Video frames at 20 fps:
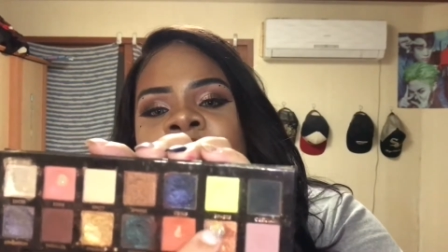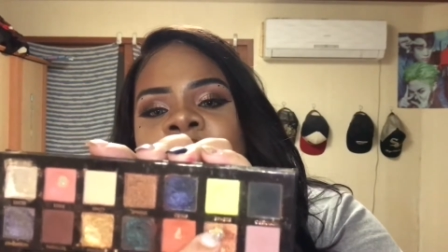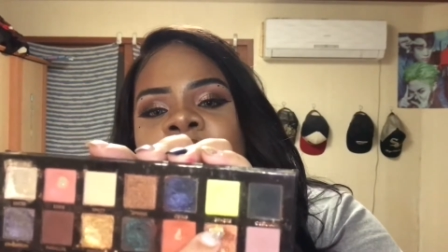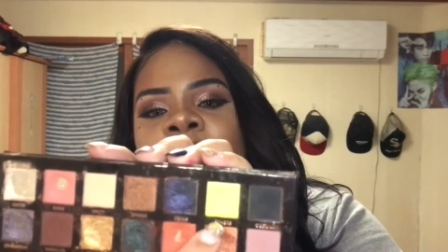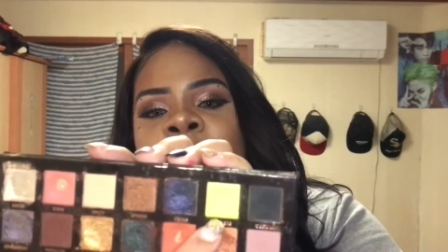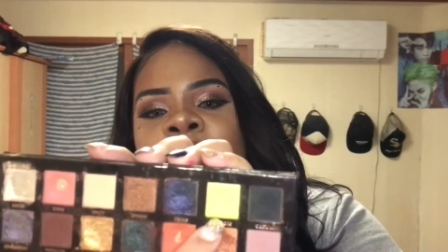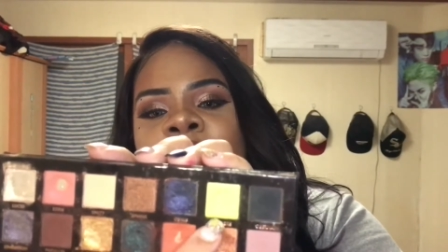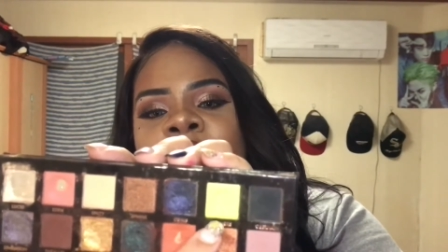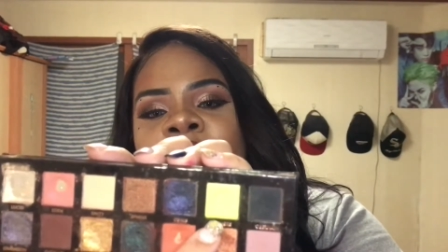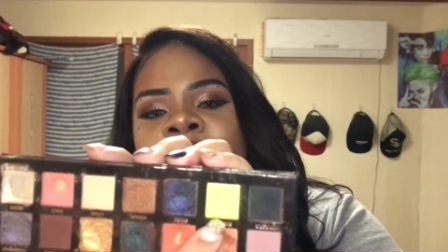
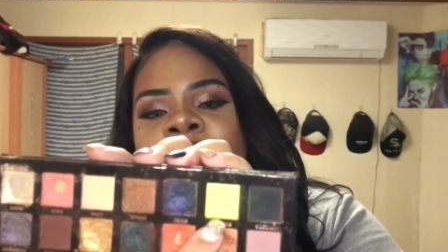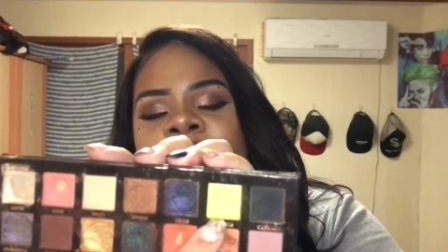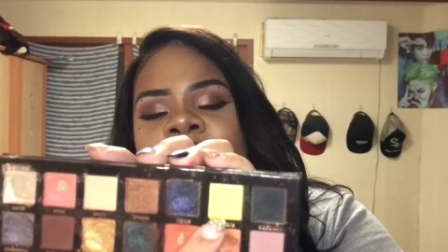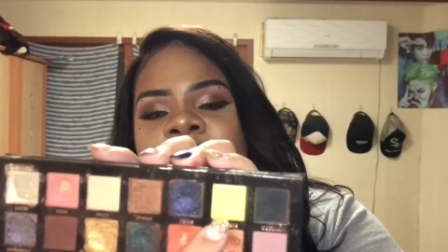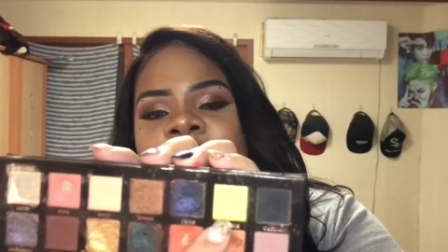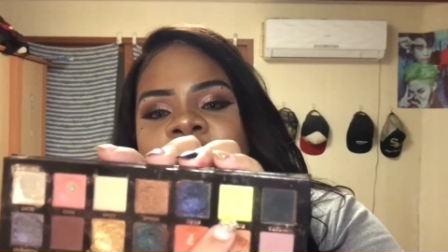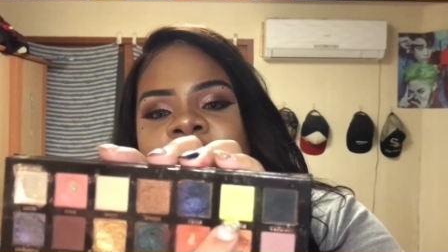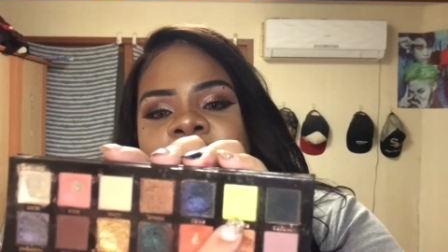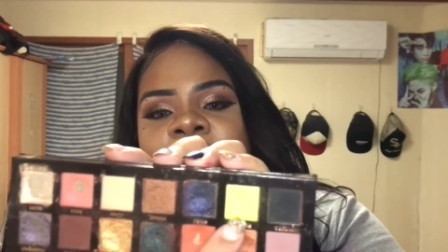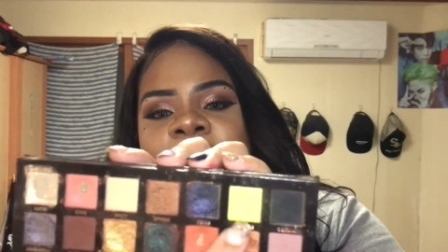I'm starting to
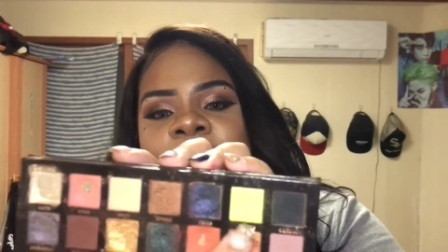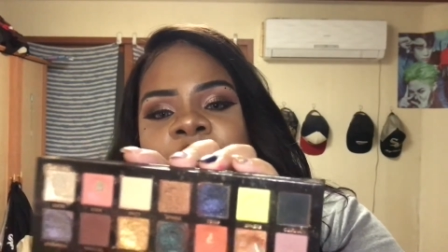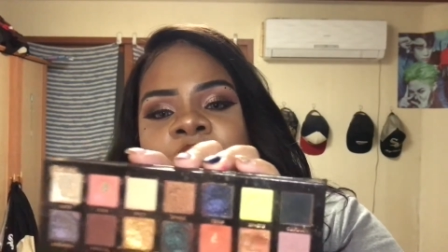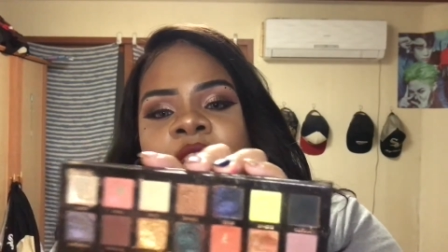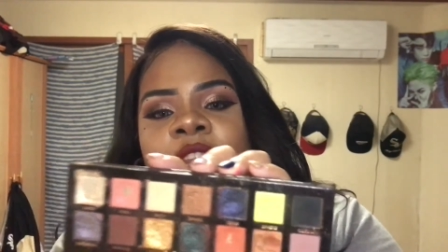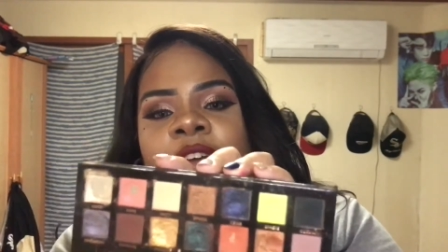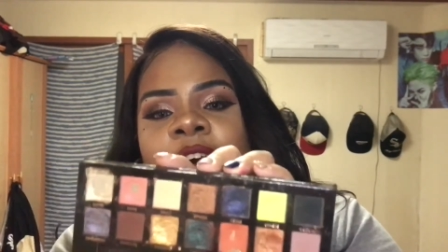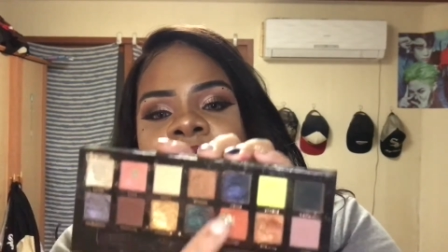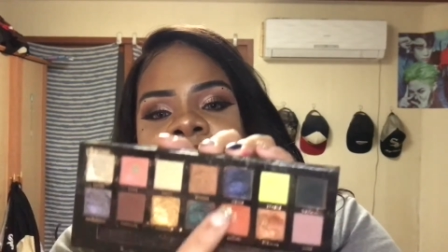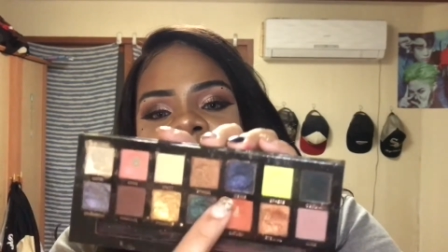like Sphere a
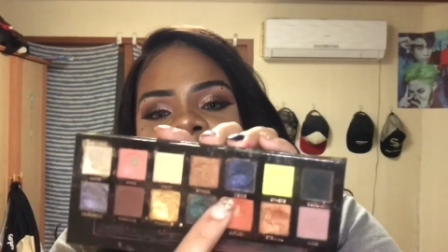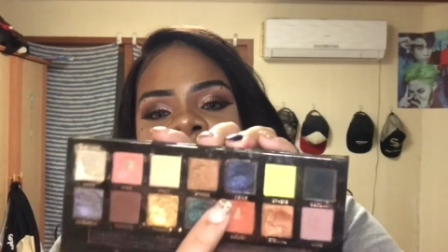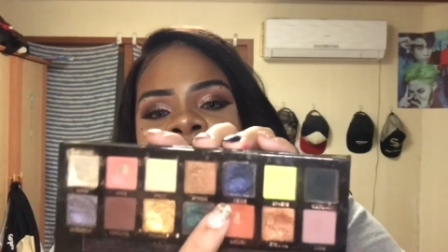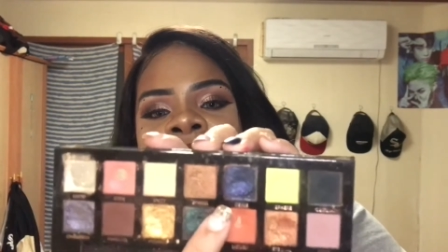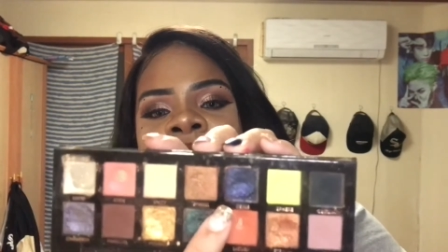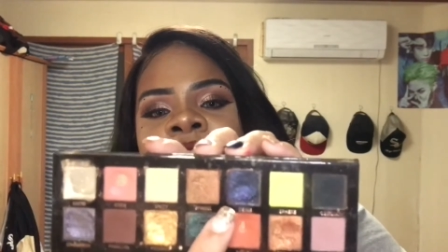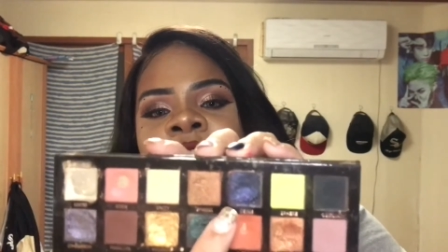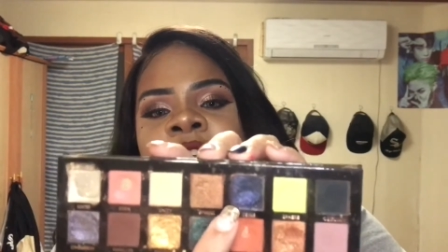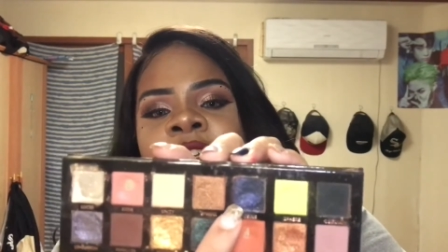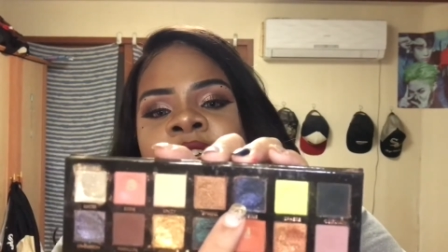
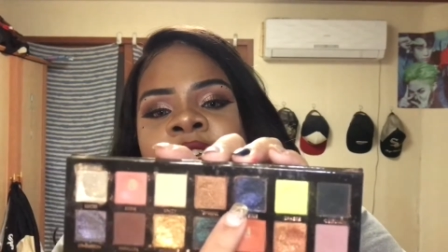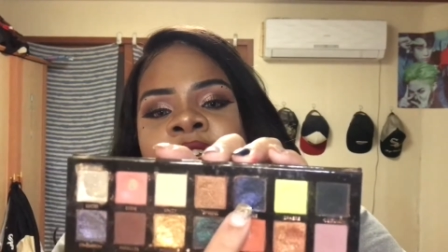lot.